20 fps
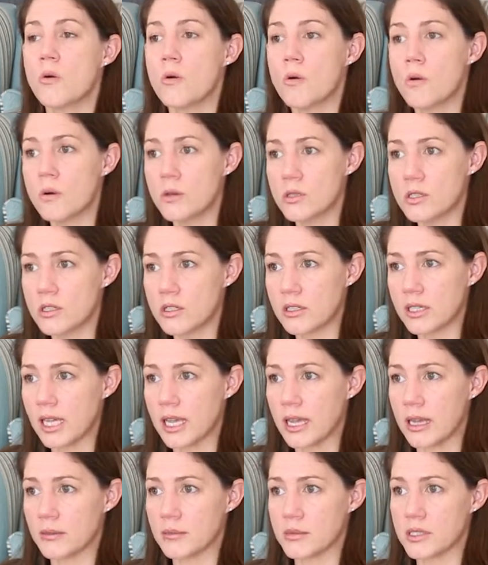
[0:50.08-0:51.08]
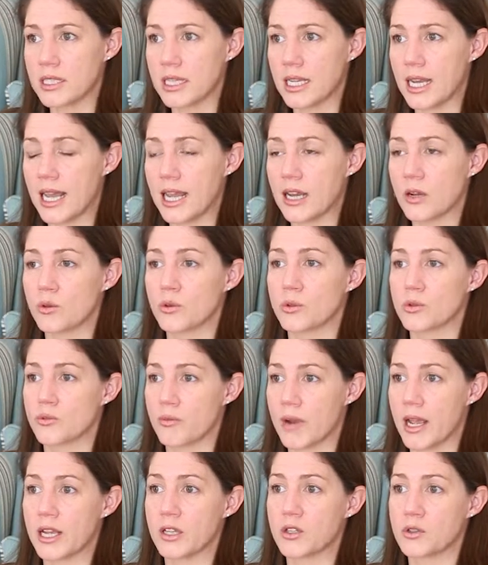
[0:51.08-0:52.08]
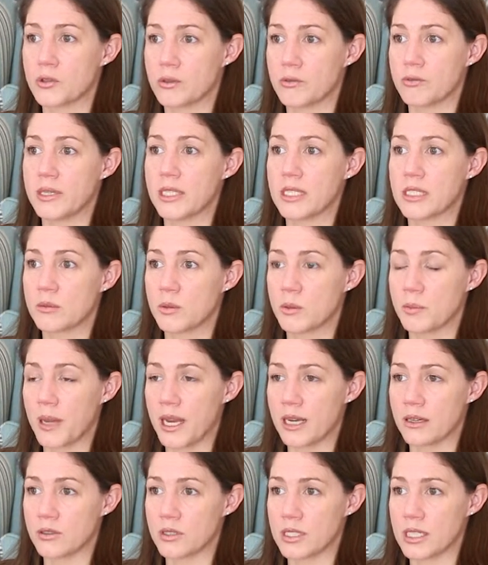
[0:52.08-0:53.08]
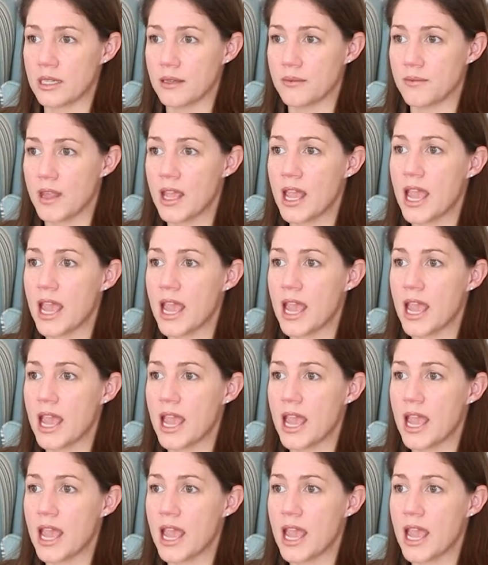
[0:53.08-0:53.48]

also comes the landlord's right to a reasonable penalty.